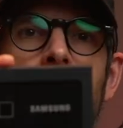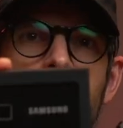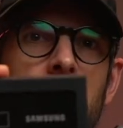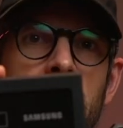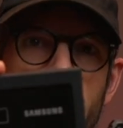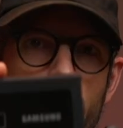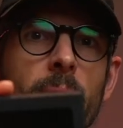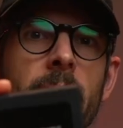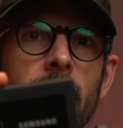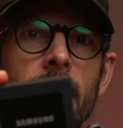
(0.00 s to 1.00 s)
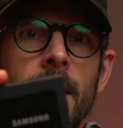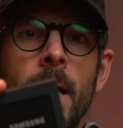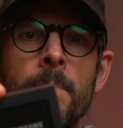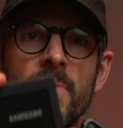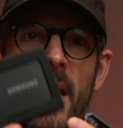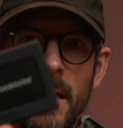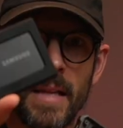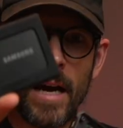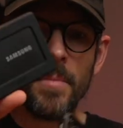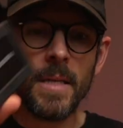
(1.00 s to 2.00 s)
It's being deprecated. That
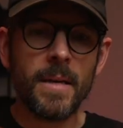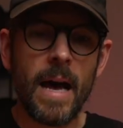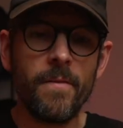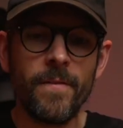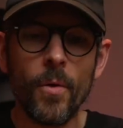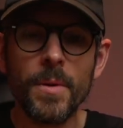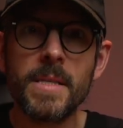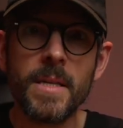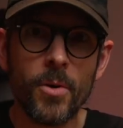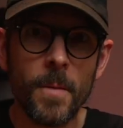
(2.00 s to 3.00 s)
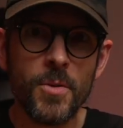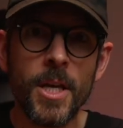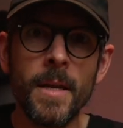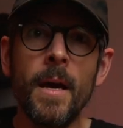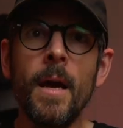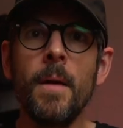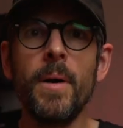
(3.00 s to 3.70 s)
allowed me to have full disk encryption,